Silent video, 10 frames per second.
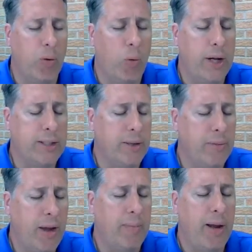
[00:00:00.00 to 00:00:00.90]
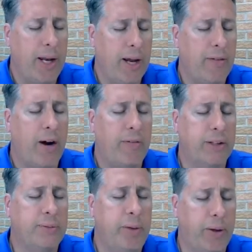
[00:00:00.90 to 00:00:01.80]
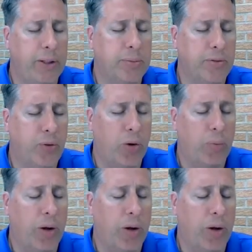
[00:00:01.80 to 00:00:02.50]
in ways that they may never have experienced before.